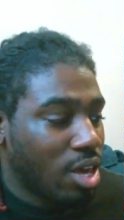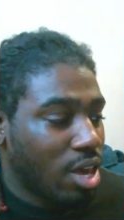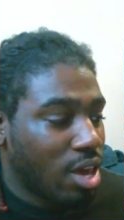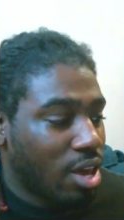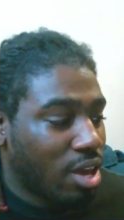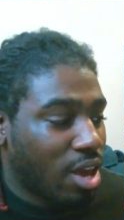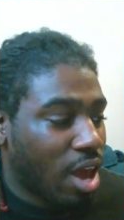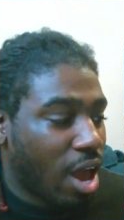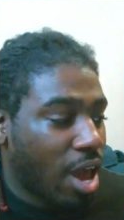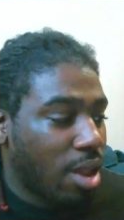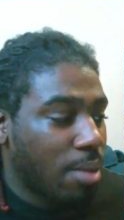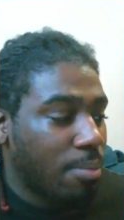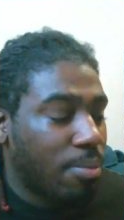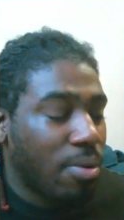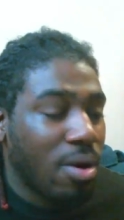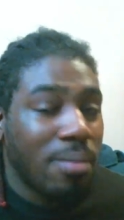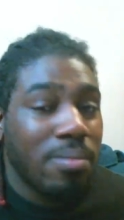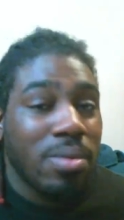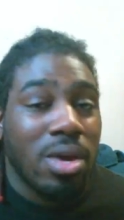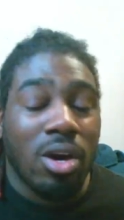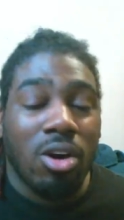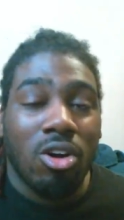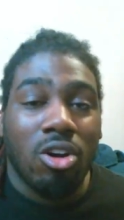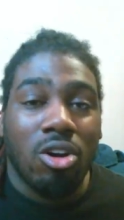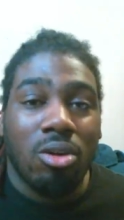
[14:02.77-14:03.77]
it kind of put
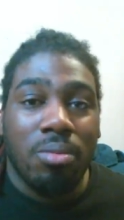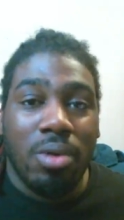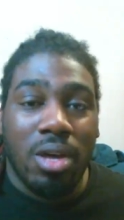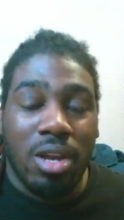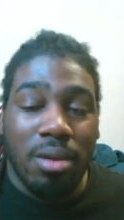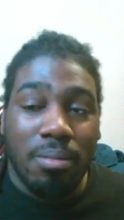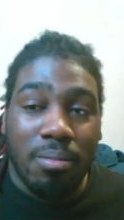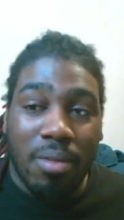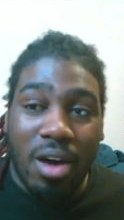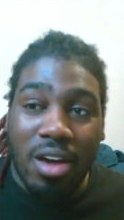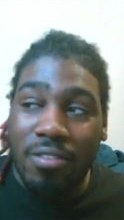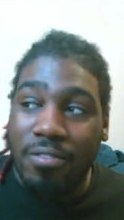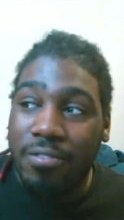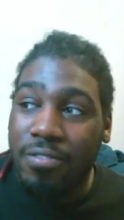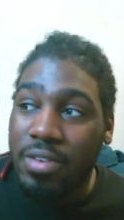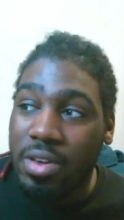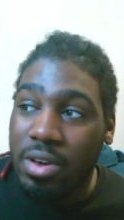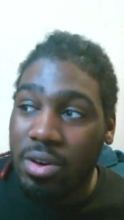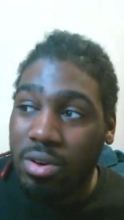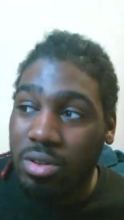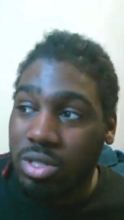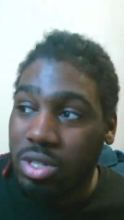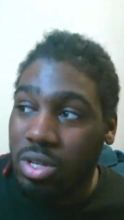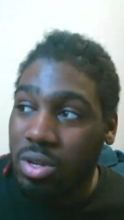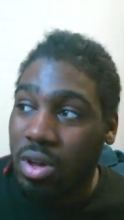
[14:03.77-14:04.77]
me a little bit in my
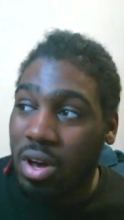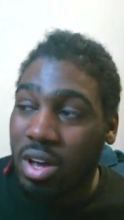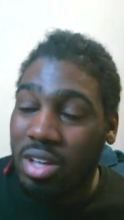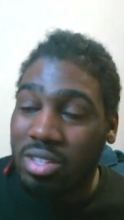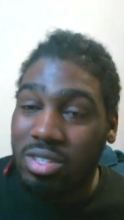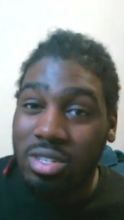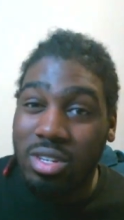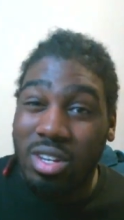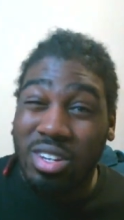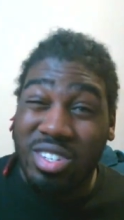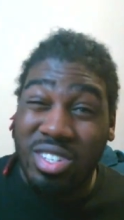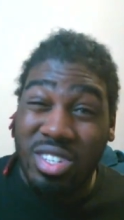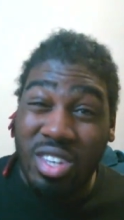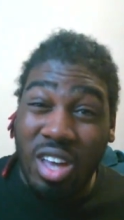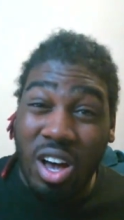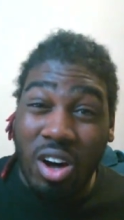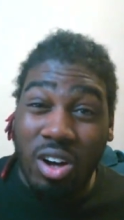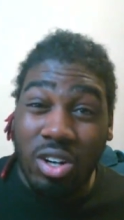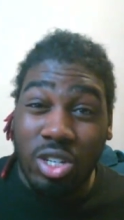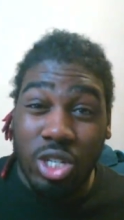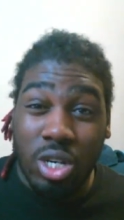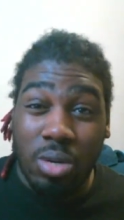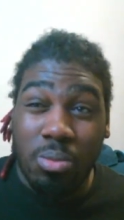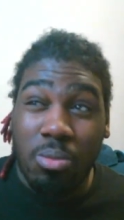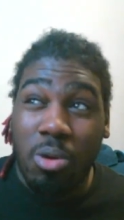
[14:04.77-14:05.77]
feels, you know, as a
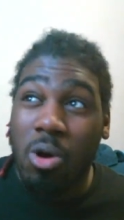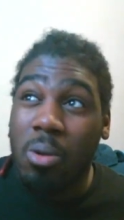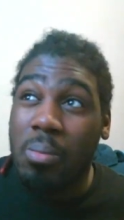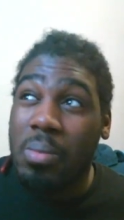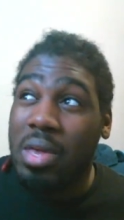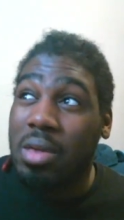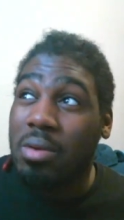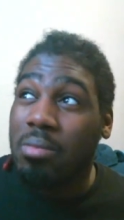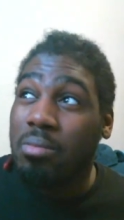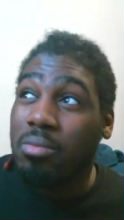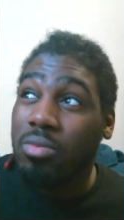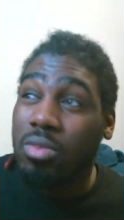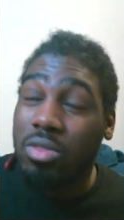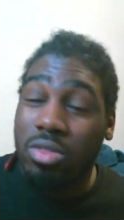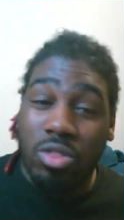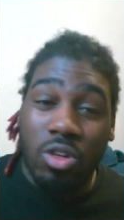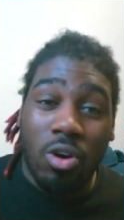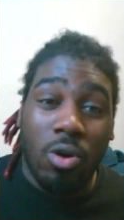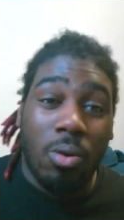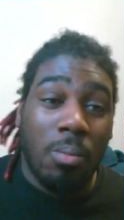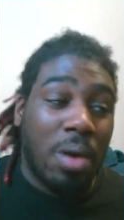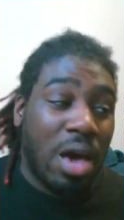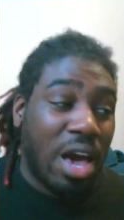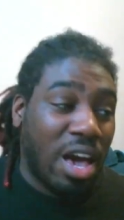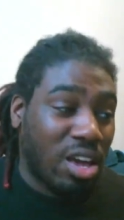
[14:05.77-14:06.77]
nostalgia moment
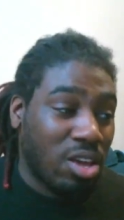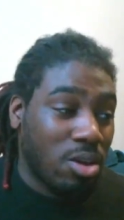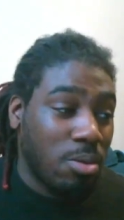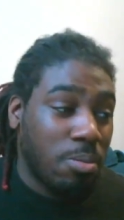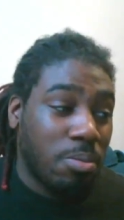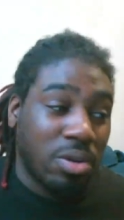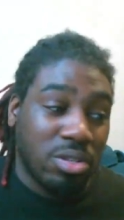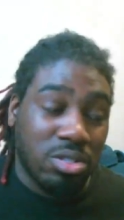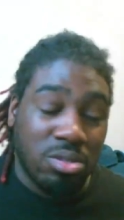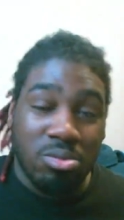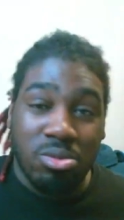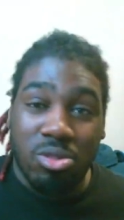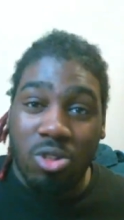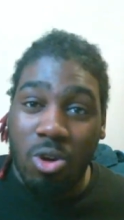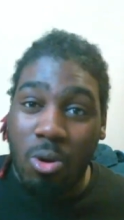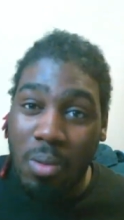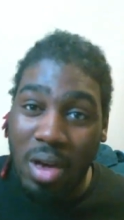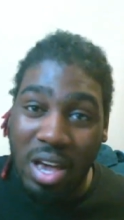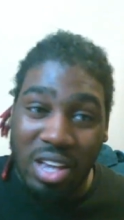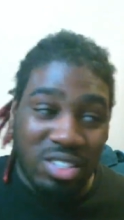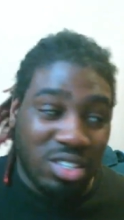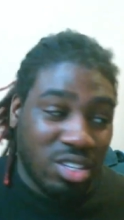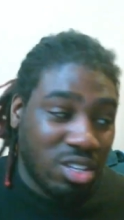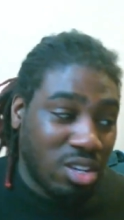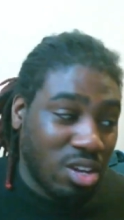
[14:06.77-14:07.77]
throwback. You put some
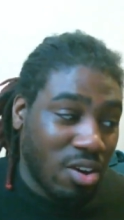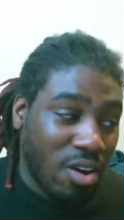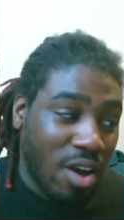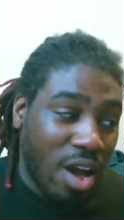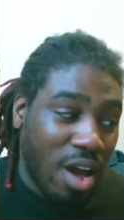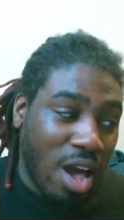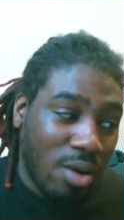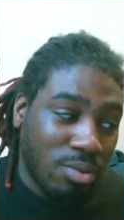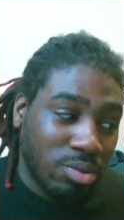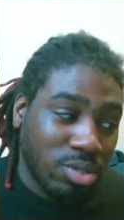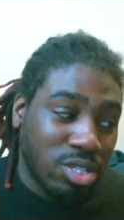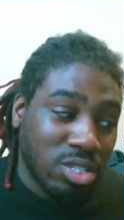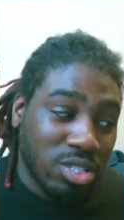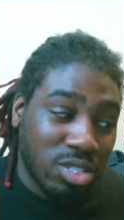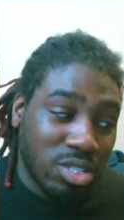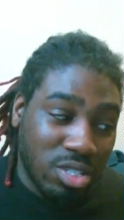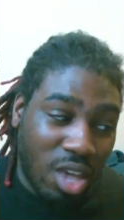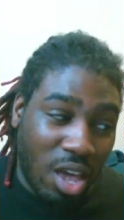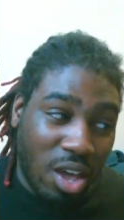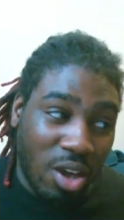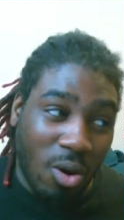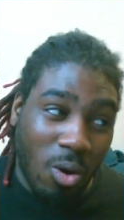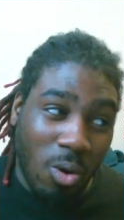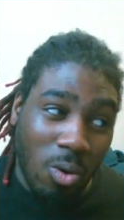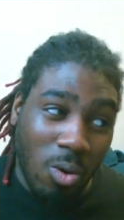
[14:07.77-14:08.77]
throwbacks in there, I was just
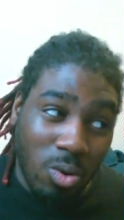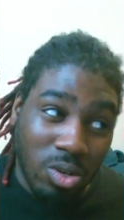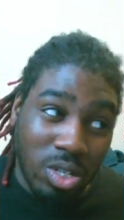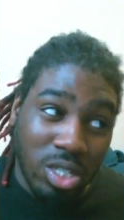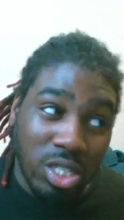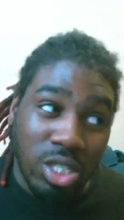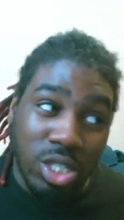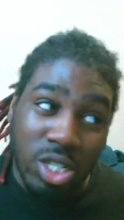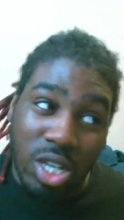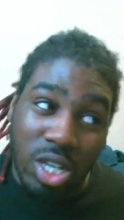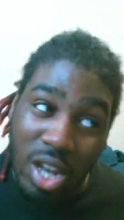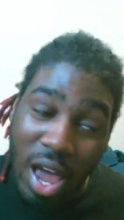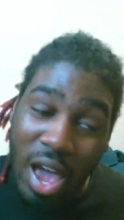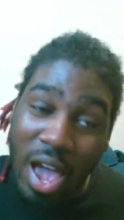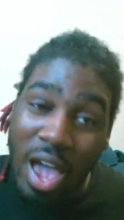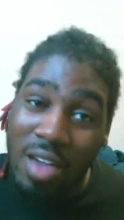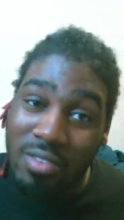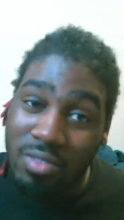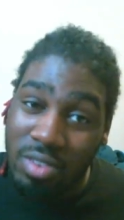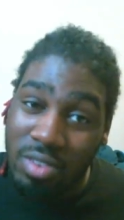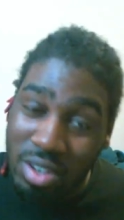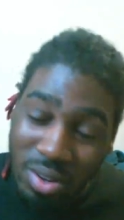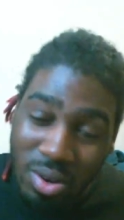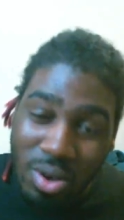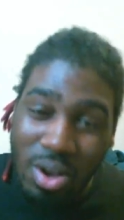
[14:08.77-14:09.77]
like, holy shit, I
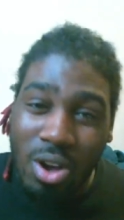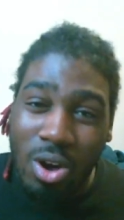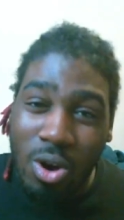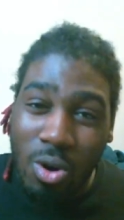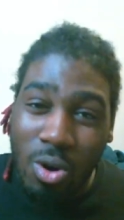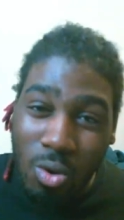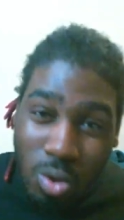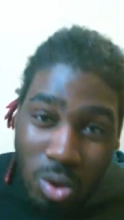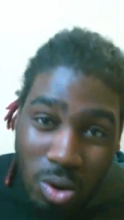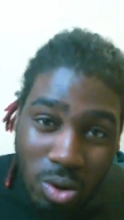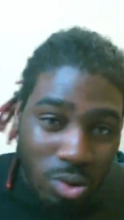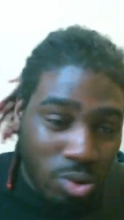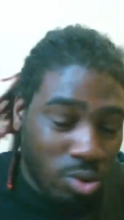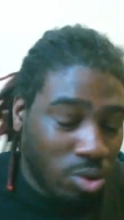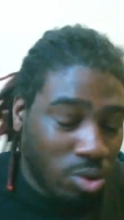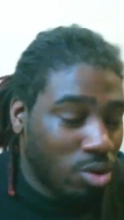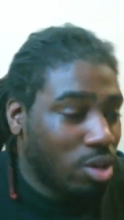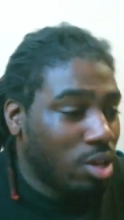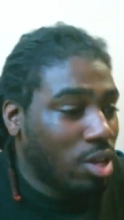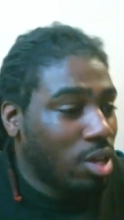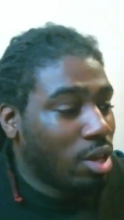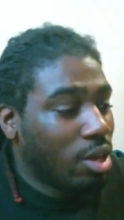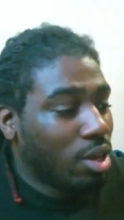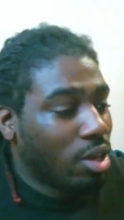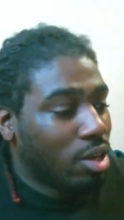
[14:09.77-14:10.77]
haven't, whew.
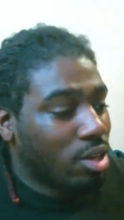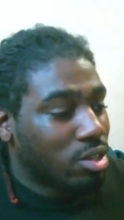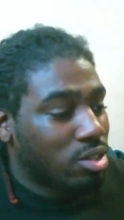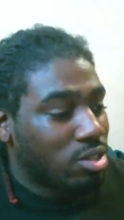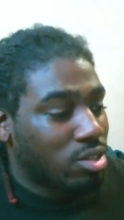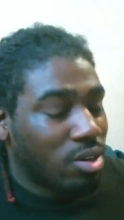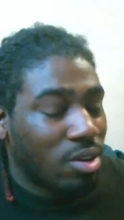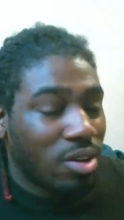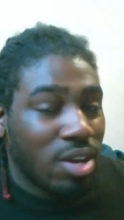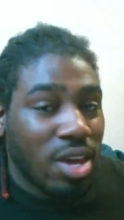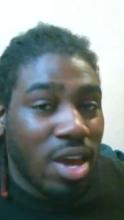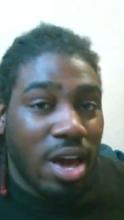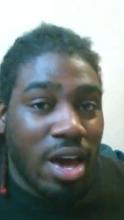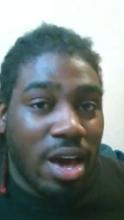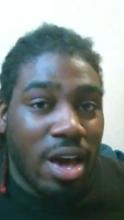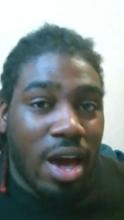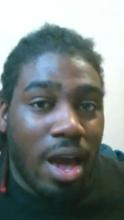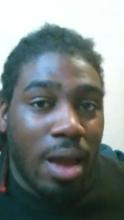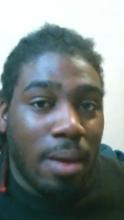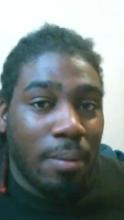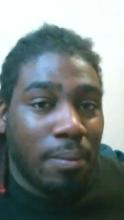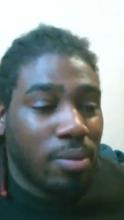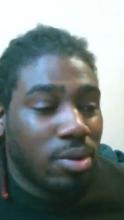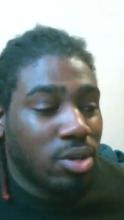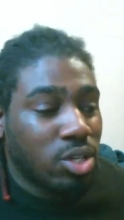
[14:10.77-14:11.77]
So yeah,
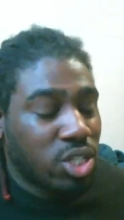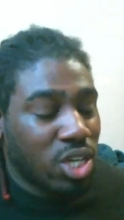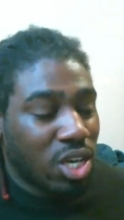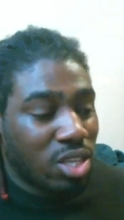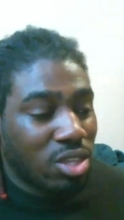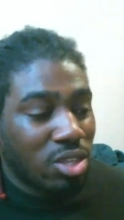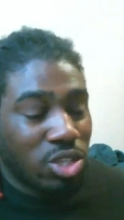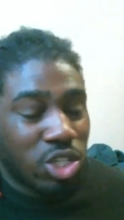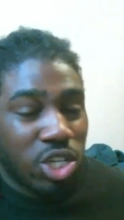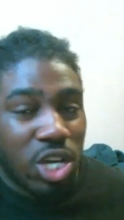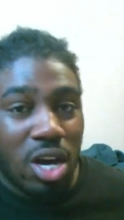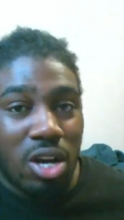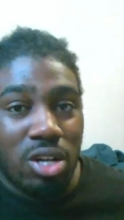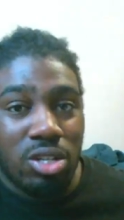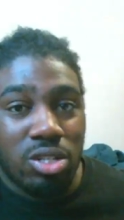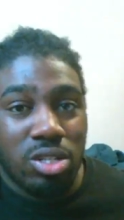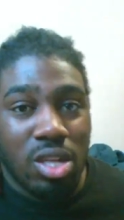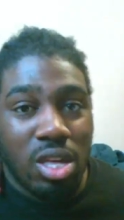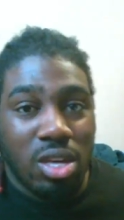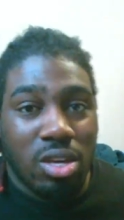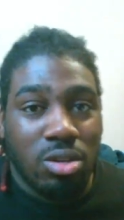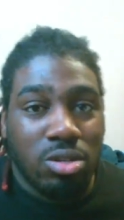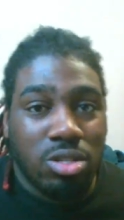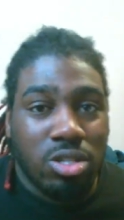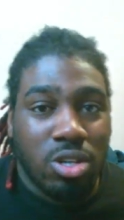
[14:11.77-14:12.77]
I appreciate this challenge.
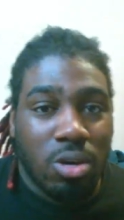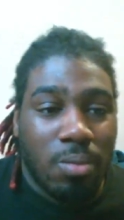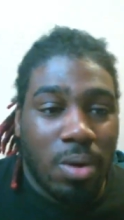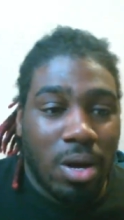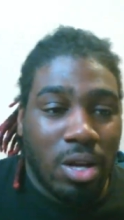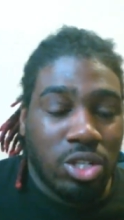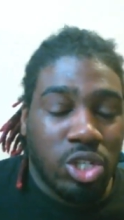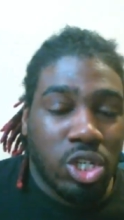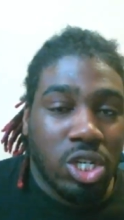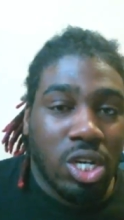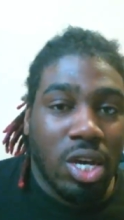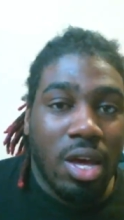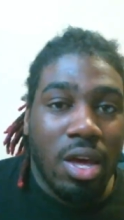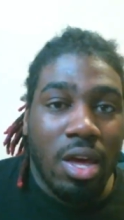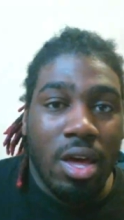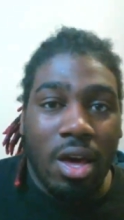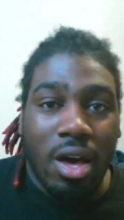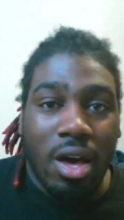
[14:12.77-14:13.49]
Thank you so much.